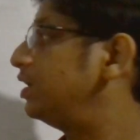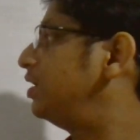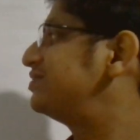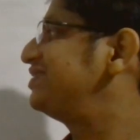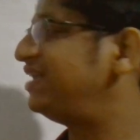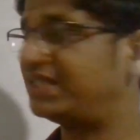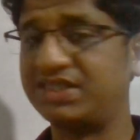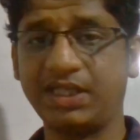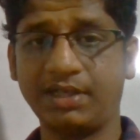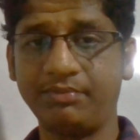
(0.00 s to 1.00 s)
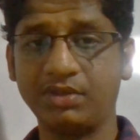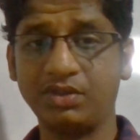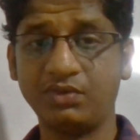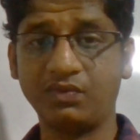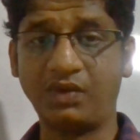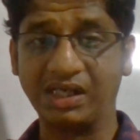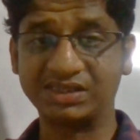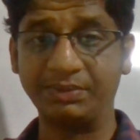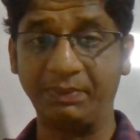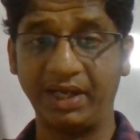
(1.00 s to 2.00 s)
cesium,
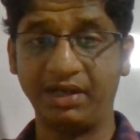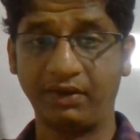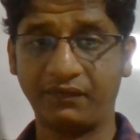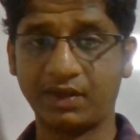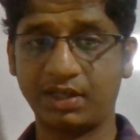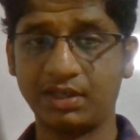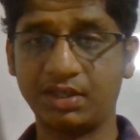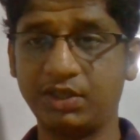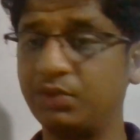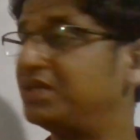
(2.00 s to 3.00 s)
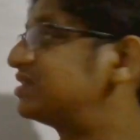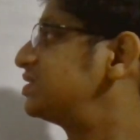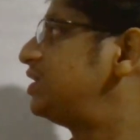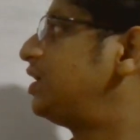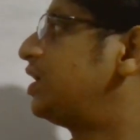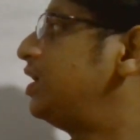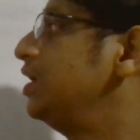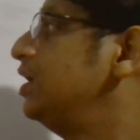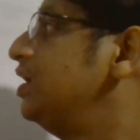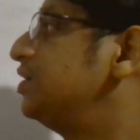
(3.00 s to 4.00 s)
what's the main difference? You will
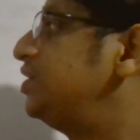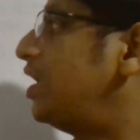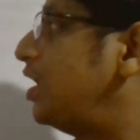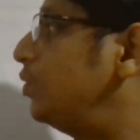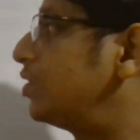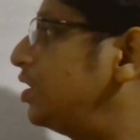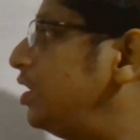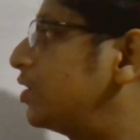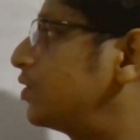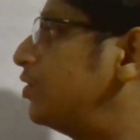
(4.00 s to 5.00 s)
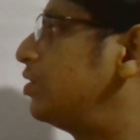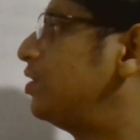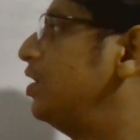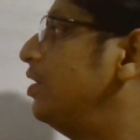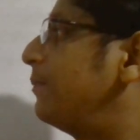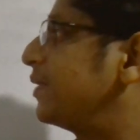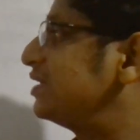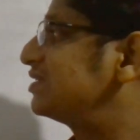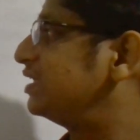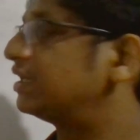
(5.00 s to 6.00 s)
see the outer electron
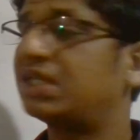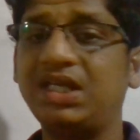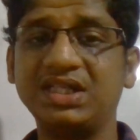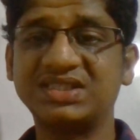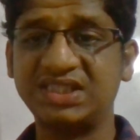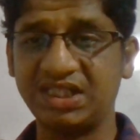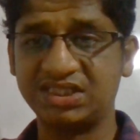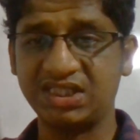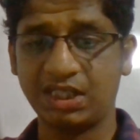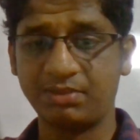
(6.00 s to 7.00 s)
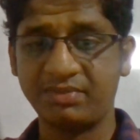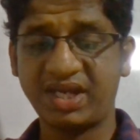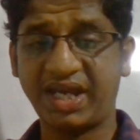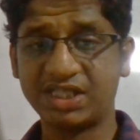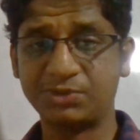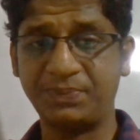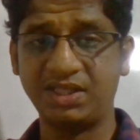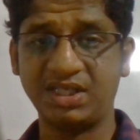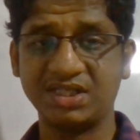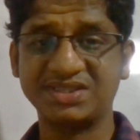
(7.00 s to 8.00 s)
present in cesium
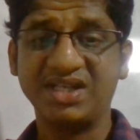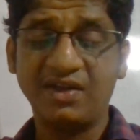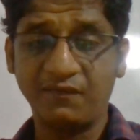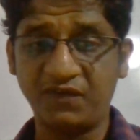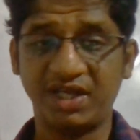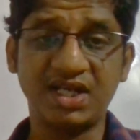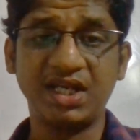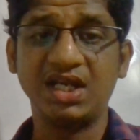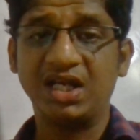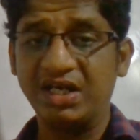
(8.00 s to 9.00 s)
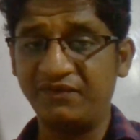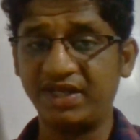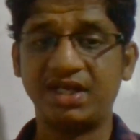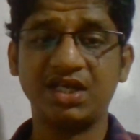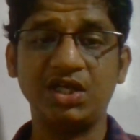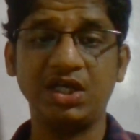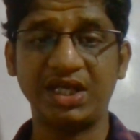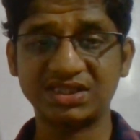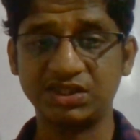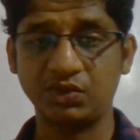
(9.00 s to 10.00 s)
experience very
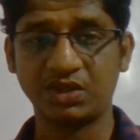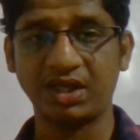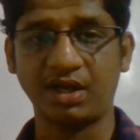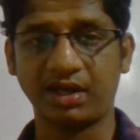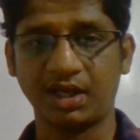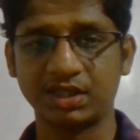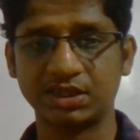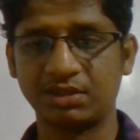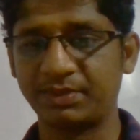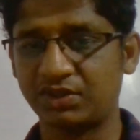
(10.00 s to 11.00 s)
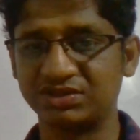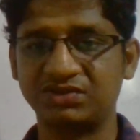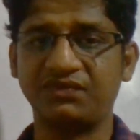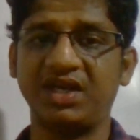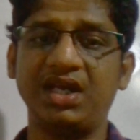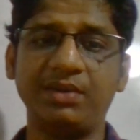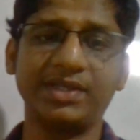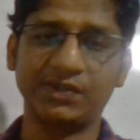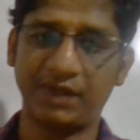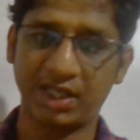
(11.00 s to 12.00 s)
less nuclear attraction, because very
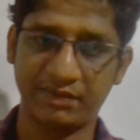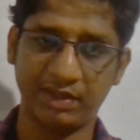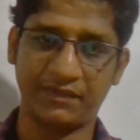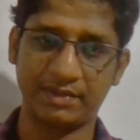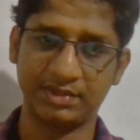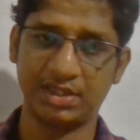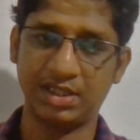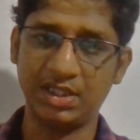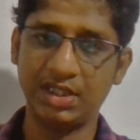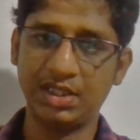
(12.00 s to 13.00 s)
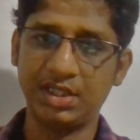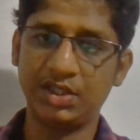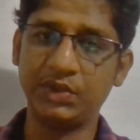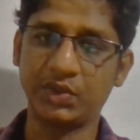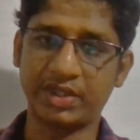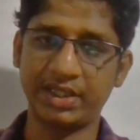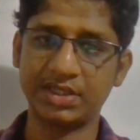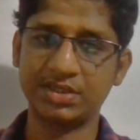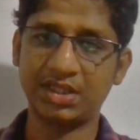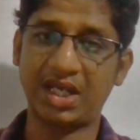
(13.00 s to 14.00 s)
much far away from the
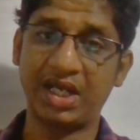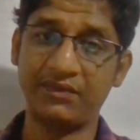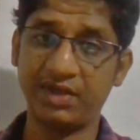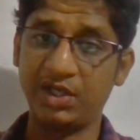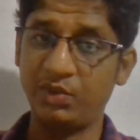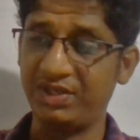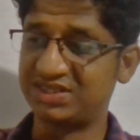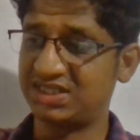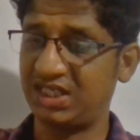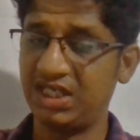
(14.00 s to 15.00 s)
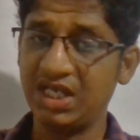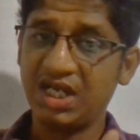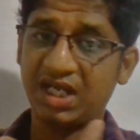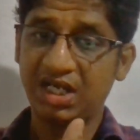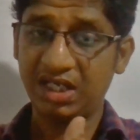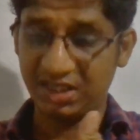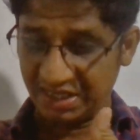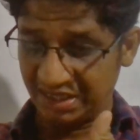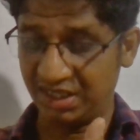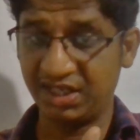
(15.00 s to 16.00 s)
nucleus. And we will see
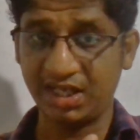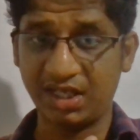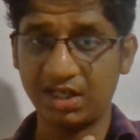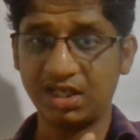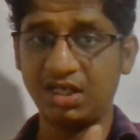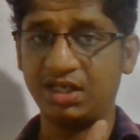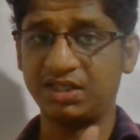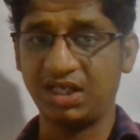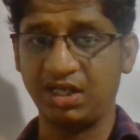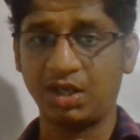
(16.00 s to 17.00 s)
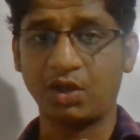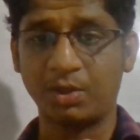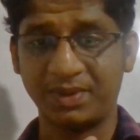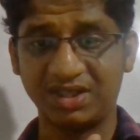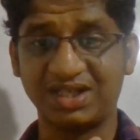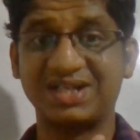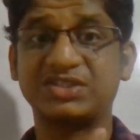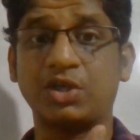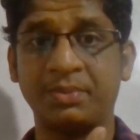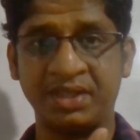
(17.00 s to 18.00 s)
the in the inner orbital there are
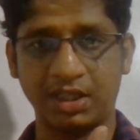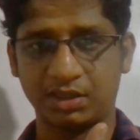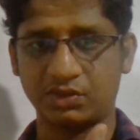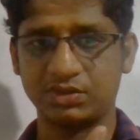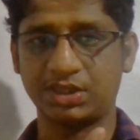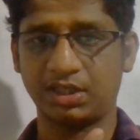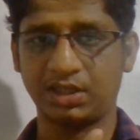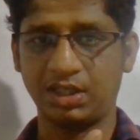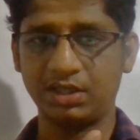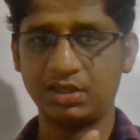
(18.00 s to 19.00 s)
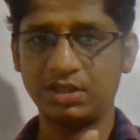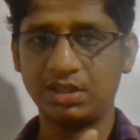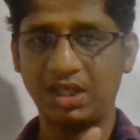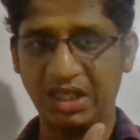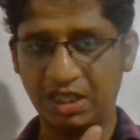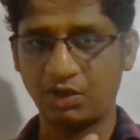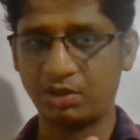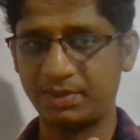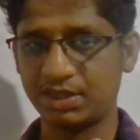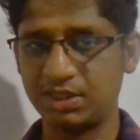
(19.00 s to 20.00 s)
so many electrons are there, inner
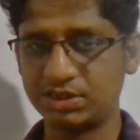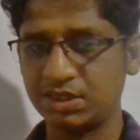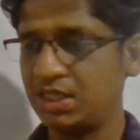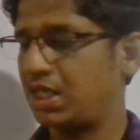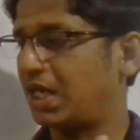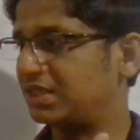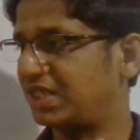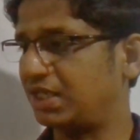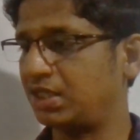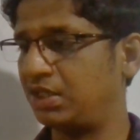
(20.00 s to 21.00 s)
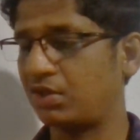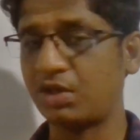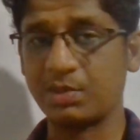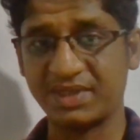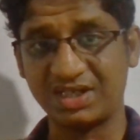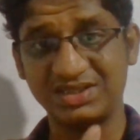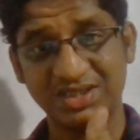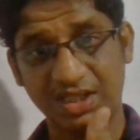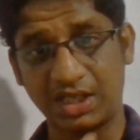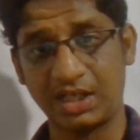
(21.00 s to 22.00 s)
orbitals, and that inner orbital
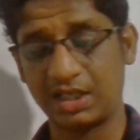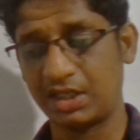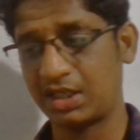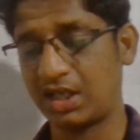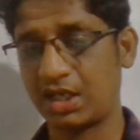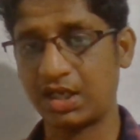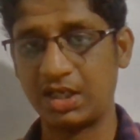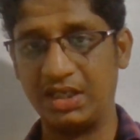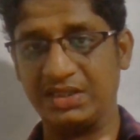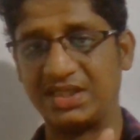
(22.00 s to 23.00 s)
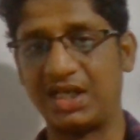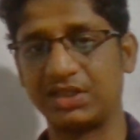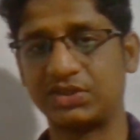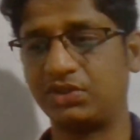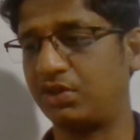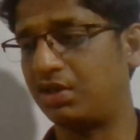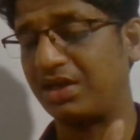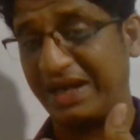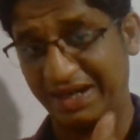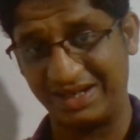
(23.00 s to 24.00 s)
is
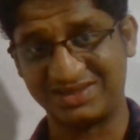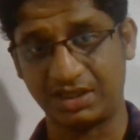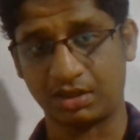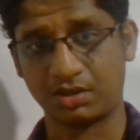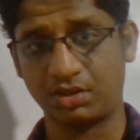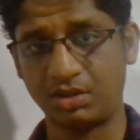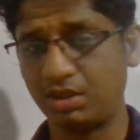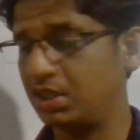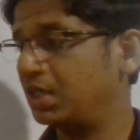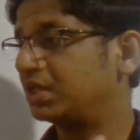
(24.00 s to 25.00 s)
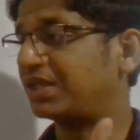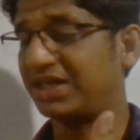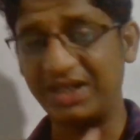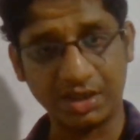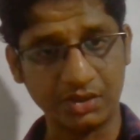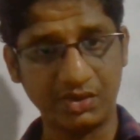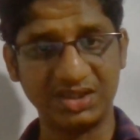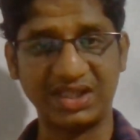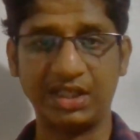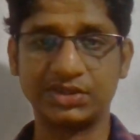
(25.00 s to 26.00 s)
also contains electron. That electron
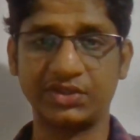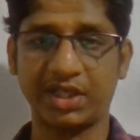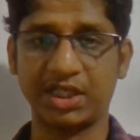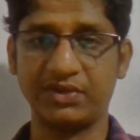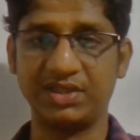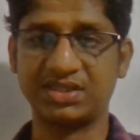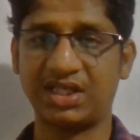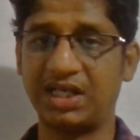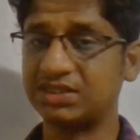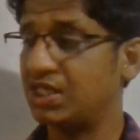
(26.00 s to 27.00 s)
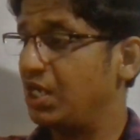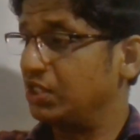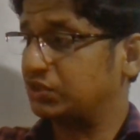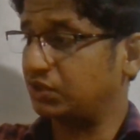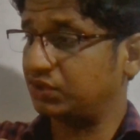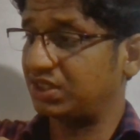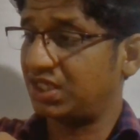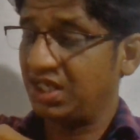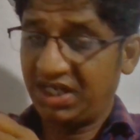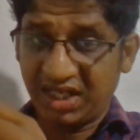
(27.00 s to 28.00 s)
is also negatively charged, so
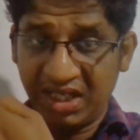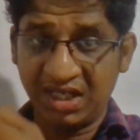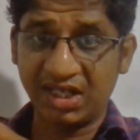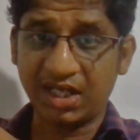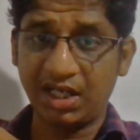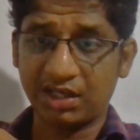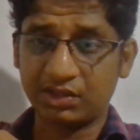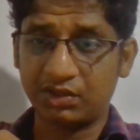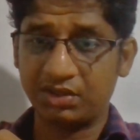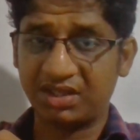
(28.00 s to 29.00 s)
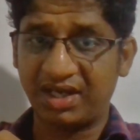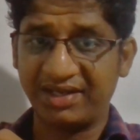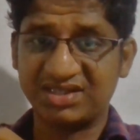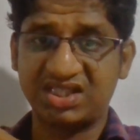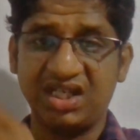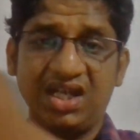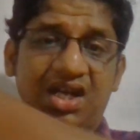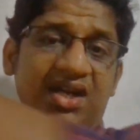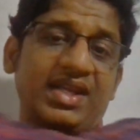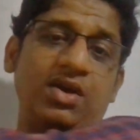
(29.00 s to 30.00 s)
the inner electron can
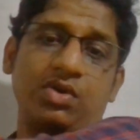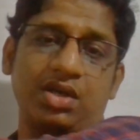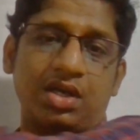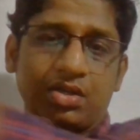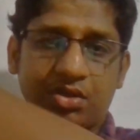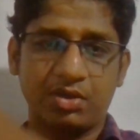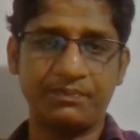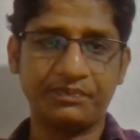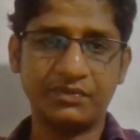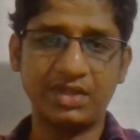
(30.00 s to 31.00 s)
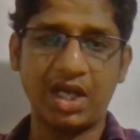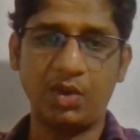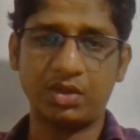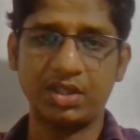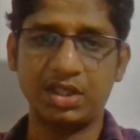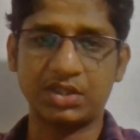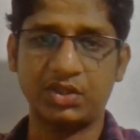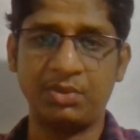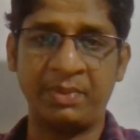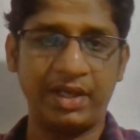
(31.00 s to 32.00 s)
shield the outer electron. The outer
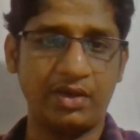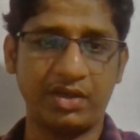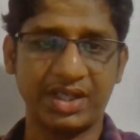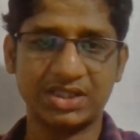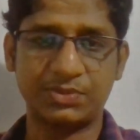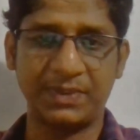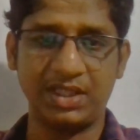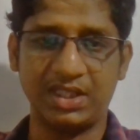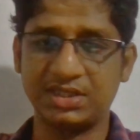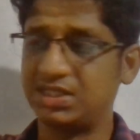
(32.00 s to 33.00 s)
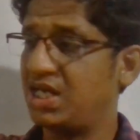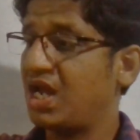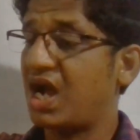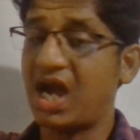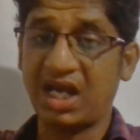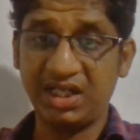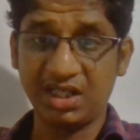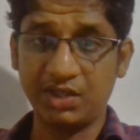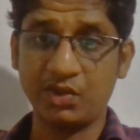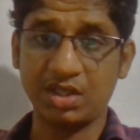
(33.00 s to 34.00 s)
electron may not experience
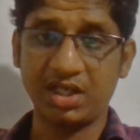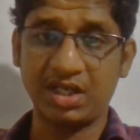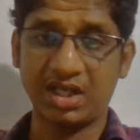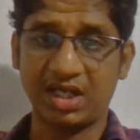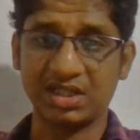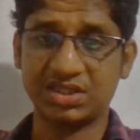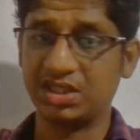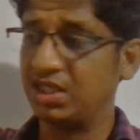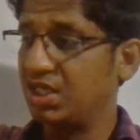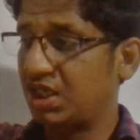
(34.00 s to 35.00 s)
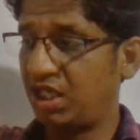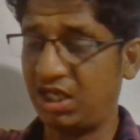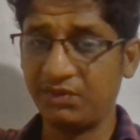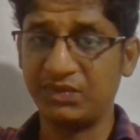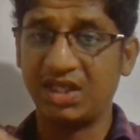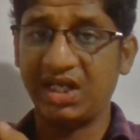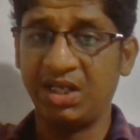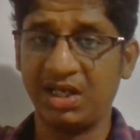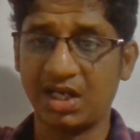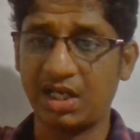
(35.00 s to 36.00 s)
higher nuclear attraction if the
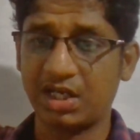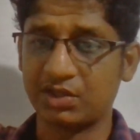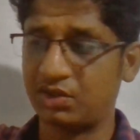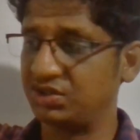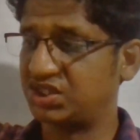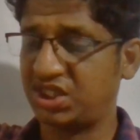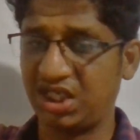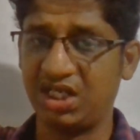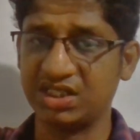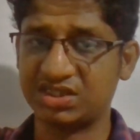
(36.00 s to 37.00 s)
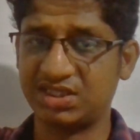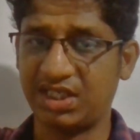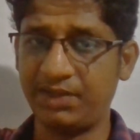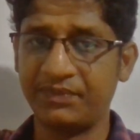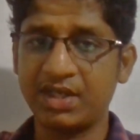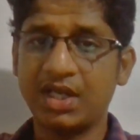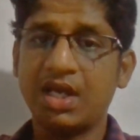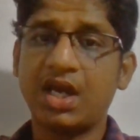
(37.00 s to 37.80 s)
inner electron shields the